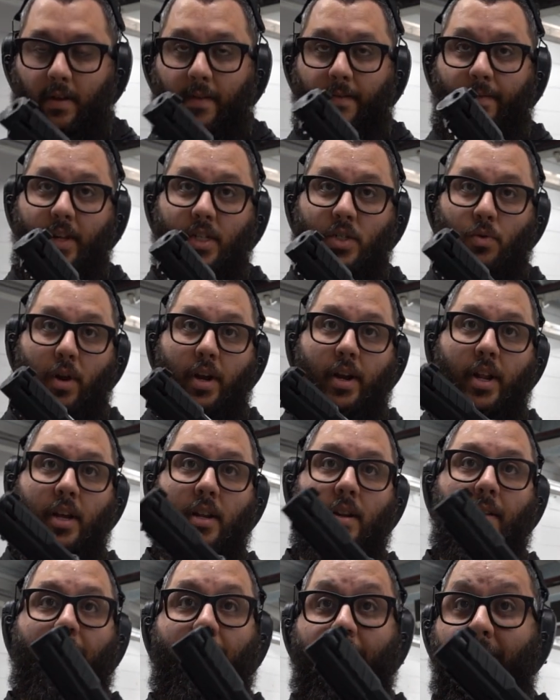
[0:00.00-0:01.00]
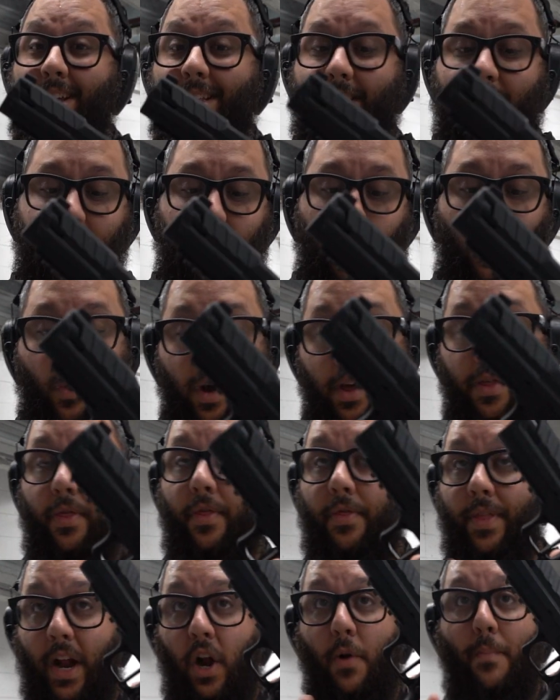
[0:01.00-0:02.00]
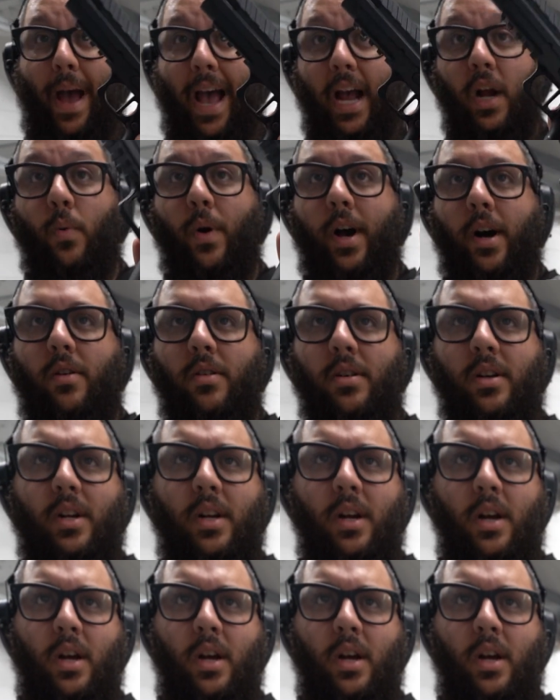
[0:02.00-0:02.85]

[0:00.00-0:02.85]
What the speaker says: Fits right in, fits with their mag well.